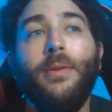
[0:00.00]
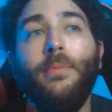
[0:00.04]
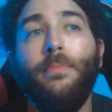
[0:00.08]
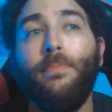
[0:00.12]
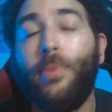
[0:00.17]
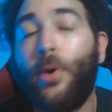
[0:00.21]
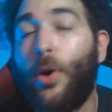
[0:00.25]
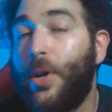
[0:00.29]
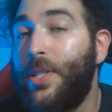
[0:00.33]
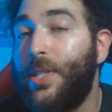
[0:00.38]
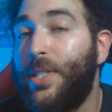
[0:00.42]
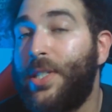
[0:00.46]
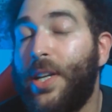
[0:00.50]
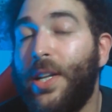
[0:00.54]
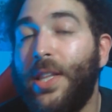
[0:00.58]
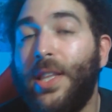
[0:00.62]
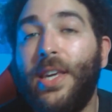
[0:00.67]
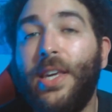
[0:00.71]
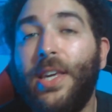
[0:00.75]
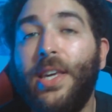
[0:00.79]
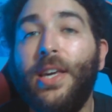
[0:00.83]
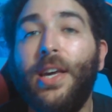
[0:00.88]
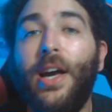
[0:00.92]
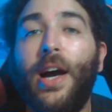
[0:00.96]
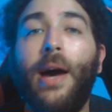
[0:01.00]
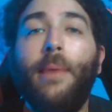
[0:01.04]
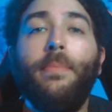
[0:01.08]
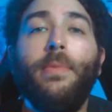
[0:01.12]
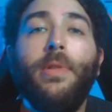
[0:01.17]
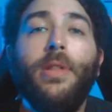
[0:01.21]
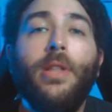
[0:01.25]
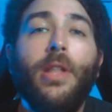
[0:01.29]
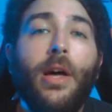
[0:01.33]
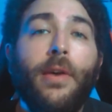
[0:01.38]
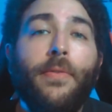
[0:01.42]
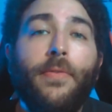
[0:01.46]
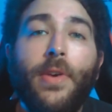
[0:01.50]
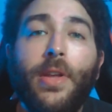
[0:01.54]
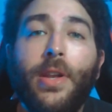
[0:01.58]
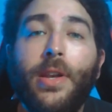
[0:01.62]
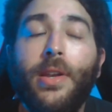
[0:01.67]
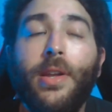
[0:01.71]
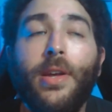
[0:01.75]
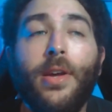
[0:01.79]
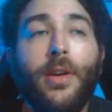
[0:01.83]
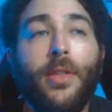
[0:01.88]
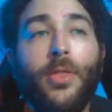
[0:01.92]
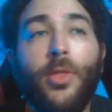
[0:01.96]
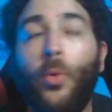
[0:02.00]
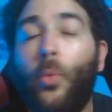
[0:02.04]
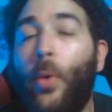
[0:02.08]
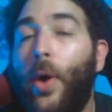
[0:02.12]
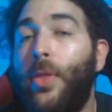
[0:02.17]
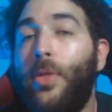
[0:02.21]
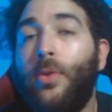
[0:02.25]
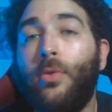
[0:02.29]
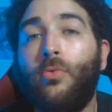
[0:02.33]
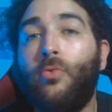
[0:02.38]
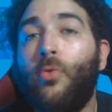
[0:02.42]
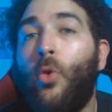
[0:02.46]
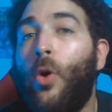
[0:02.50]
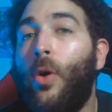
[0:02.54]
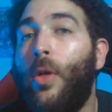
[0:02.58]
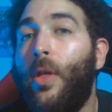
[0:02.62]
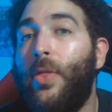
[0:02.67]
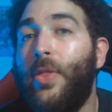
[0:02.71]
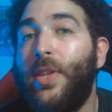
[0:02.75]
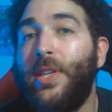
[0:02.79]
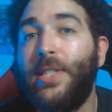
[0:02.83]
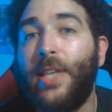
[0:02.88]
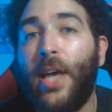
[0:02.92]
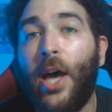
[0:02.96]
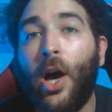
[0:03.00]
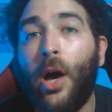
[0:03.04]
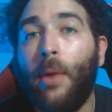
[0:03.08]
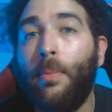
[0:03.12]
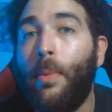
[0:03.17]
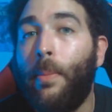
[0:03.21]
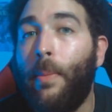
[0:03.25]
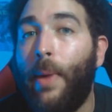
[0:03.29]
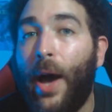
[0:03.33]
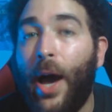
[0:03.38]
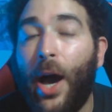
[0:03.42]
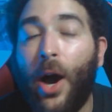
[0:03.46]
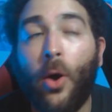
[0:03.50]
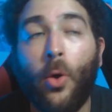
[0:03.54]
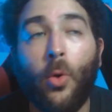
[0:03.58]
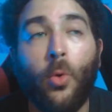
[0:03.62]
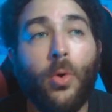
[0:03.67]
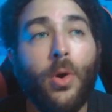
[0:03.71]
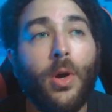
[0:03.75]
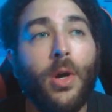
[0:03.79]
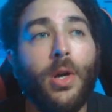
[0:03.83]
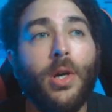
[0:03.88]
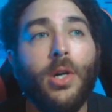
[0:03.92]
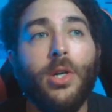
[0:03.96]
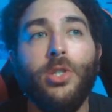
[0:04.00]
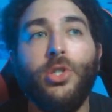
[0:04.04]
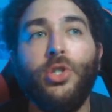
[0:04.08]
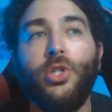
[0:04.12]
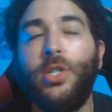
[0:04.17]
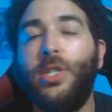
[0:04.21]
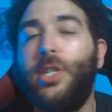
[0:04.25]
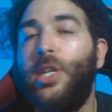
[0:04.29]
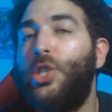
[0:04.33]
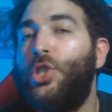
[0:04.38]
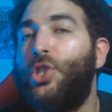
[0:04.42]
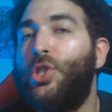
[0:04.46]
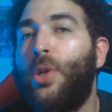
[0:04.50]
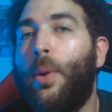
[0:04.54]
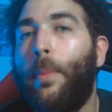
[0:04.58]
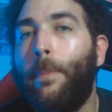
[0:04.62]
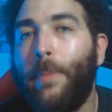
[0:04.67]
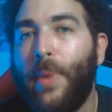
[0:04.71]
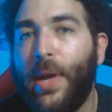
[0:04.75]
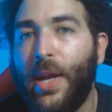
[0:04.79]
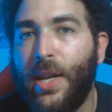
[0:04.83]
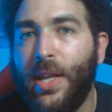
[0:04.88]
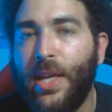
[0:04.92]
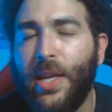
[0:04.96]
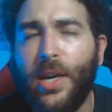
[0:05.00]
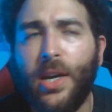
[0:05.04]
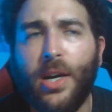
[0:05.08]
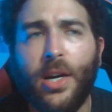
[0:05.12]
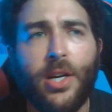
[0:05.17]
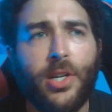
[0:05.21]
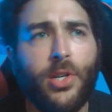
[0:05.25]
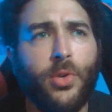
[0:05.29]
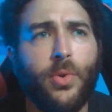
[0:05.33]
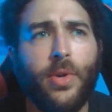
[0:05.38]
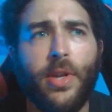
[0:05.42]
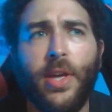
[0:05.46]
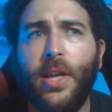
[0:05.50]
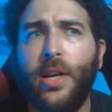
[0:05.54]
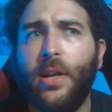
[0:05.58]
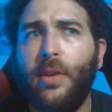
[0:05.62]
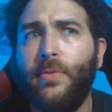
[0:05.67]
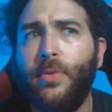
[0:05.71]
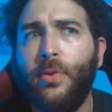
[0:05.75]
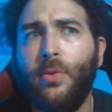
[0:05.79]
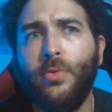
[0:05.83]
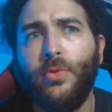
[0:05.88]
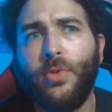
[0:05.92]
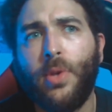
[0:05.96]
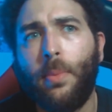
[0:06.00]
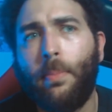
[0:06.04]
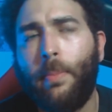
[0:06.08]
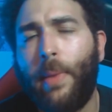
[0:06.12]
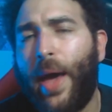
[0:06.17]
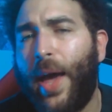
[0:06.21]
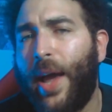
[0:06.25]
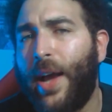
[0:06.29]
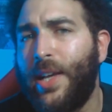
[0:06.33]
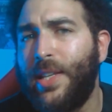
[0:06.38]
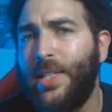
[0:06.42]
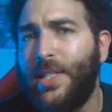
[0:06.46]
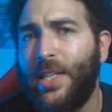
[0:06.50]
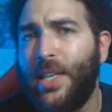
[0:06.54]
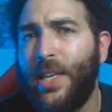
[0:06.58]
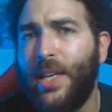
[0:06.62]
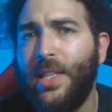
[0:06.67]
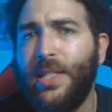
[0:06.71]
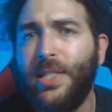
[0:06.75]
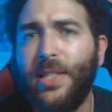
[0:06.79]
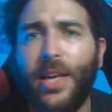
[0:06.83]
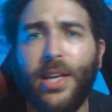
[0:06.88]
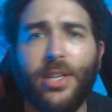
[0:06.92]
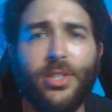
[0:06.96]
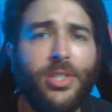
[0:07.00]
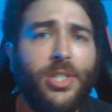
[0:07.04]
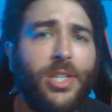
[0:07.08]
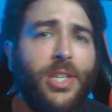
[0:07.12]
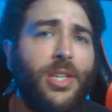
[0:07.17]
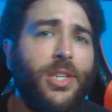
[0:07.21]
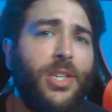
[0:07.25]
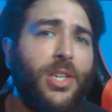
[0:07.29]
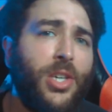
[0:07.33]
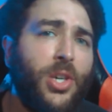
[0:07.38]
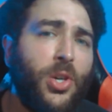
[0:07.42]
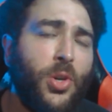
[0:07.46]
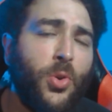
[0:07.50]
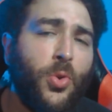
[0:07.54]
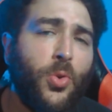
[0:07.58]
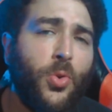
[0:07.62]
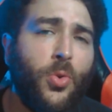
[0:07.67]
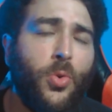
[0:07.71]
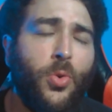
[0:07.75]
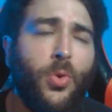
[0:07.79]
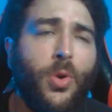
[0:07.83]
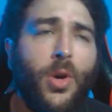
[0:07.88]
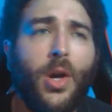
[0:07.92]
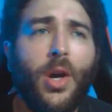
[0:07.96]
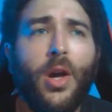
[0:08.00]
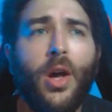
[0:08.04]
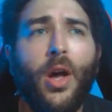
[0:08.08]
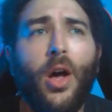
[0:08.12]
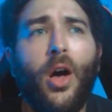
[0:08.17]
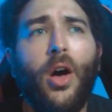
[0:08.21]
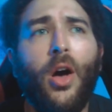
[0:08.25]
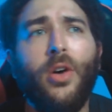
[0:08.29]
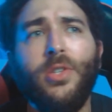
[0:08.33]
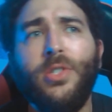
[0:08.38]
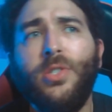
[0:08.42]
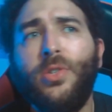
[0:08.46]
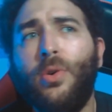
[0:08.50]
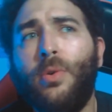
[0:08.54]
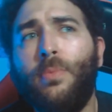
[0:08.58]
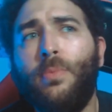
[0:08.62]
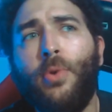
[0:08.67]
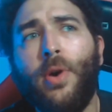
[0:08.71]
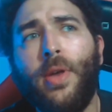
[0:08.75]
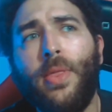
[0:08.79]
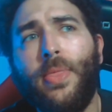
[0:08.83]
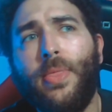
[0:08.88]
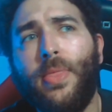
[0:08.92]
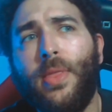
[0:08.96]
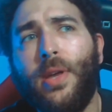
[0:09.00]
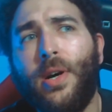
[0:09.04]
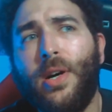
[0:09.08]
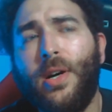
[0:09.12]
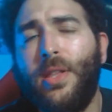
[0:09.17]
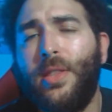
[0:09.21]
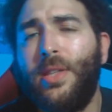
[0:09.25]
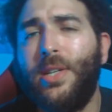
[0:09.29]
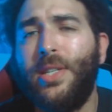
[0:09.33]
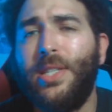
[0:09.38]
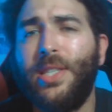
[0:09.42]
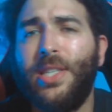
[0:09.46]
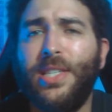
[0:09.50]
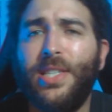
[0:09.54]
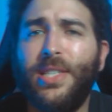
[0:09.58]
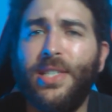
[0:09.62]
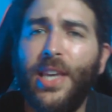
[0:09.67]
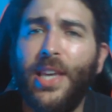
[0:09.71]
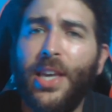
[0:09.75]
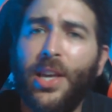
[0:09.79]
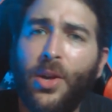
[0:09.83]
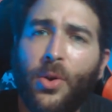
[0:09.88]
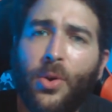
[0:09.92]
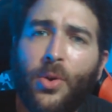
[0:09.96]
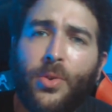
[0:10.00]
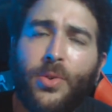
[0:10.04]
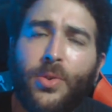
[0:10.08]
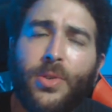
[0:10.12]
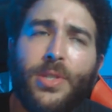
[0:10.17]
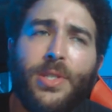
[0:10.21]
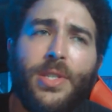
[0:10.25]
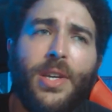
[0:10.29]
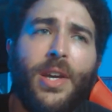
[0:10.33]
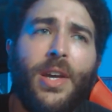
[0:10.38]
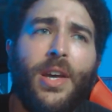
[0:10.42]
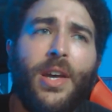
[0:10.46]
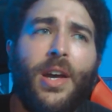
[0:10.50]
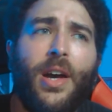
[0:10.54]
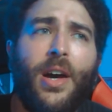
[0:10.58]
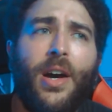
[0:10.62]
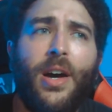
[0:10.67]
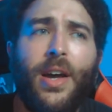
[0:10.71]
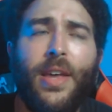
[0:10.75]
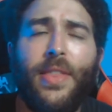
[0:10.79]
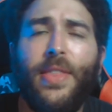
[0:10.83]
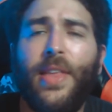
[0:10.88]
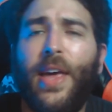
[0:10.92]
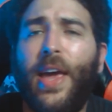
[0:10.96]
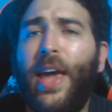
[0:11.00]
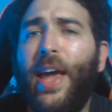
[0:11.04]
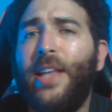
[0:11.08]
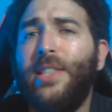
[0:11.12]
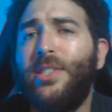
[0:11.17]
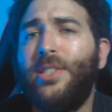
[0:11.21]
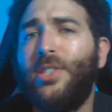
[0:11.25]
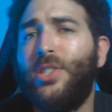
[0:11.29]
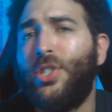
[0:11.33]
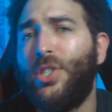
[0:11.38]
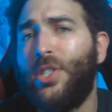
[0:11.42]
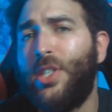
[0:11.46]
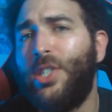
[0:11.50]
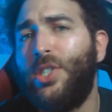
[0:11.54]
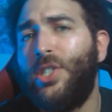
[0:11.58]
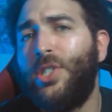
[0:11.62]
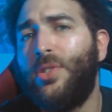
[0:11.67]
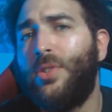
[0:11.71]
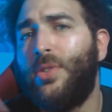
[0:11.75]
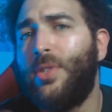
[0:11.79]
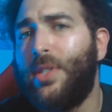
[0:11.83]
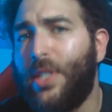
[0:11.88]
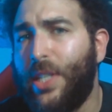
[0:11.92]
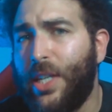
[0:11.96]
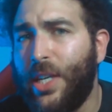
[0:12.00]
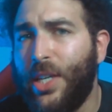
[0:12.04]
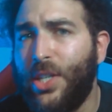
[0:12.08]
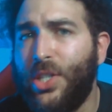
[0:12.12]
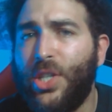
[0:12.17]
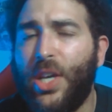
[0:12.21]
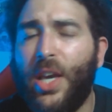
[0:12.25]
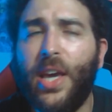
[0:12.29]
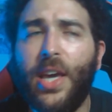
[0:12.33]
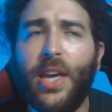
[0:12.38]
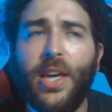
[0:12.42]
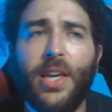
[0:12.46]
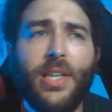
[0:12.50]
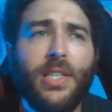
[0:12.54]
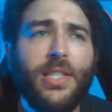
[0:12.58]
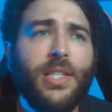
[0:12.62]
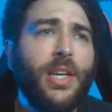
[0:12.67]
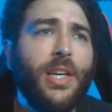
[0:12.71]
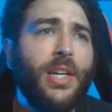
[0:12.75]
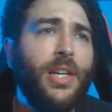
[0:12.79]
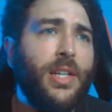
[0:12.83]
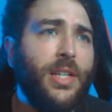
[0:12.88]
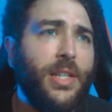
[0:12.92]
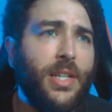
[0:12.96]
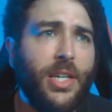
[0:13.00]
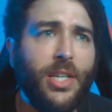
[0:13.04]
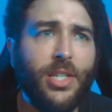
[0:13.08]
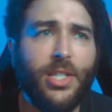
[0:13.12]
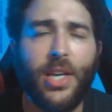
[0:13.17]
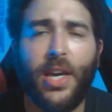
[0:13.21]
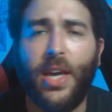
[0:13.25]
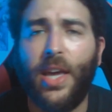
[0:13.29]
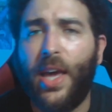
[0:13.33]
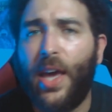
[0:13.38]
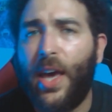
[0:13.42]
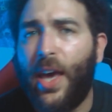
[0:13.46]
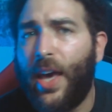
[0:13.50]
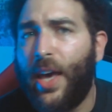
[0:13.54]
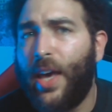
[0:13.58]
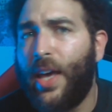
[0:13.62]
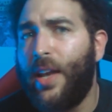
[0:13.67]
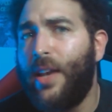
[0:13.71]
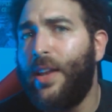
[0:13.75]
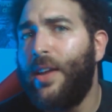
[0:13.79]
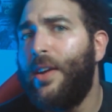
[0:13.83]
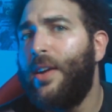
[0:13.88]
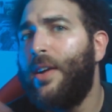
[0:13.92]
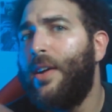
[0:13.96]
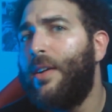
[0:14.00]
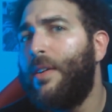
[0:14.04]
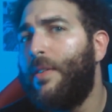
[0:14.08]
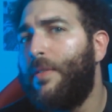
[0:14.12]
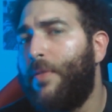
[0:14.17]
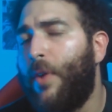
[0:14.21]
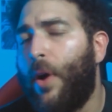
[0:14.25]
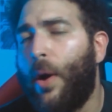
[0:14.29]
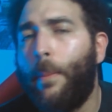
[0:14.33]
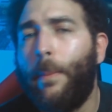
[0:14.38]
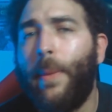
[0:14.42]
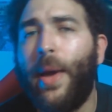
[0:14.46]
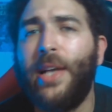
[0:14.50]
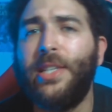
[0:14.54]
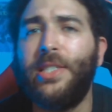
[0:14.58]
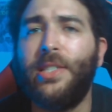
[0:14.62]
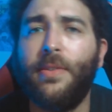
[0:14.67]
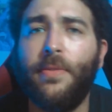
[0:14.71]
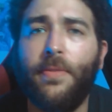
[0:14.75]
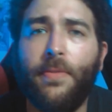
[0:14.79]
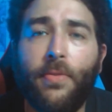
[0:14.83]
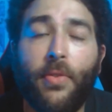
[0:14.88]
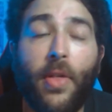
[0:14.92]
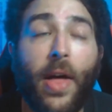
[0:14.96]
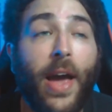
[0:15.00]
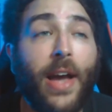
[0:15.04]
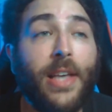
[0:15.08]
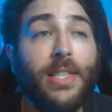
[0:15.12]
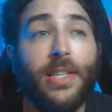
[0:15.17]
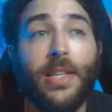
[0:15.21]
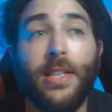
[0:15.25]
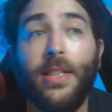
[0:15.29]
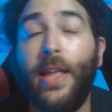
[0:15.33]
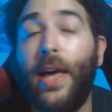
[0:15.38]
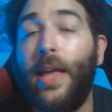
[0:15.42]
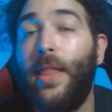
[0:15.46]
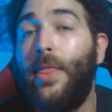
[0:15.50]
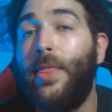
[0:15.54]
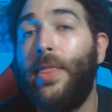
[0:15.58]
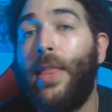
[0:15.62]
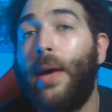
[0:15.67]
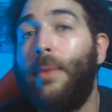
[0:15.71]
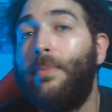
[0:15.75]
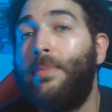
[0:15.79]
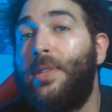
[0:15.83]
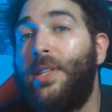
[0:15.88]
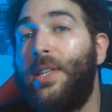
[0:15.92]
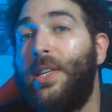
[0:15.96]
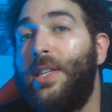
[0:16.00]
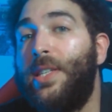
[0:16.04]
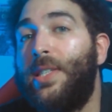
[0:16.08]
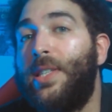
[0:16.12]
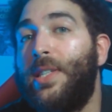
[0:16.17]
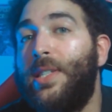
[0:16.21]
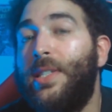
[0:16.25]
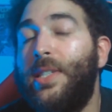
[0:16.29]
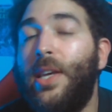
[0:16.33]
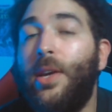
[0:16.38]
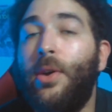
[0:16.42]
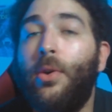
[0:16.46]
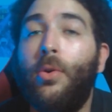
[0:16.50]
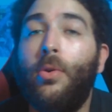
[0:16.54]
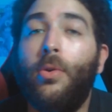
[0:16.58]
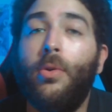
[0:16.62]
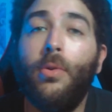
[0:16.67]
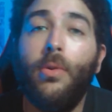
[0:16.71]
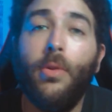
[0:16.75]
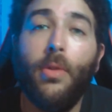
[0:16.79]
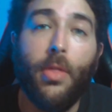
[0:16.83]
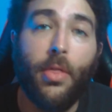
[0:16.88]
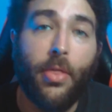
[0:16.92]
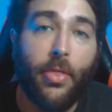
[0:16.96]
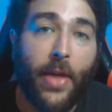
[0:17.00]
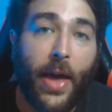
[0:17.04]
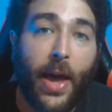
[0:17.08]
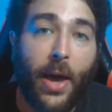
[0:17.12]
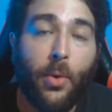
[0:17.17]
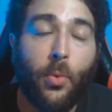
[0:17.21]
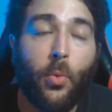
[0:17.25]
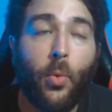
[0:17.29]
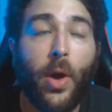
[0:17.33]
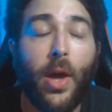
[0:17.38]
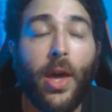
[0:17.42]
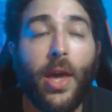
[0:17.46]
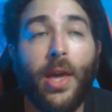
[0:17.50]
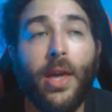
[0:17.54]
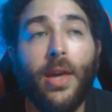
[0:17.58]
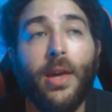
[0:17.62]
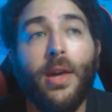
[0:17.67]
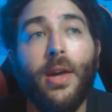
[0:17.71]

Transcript: Personally, I'm loving the way they're rolling this album out. Traditional media, doing interviews with magazines like GQ, also putting the singles in the hands of traditional DJs, DJ Head, Funkmaster Flex, and letting them tease the single that way.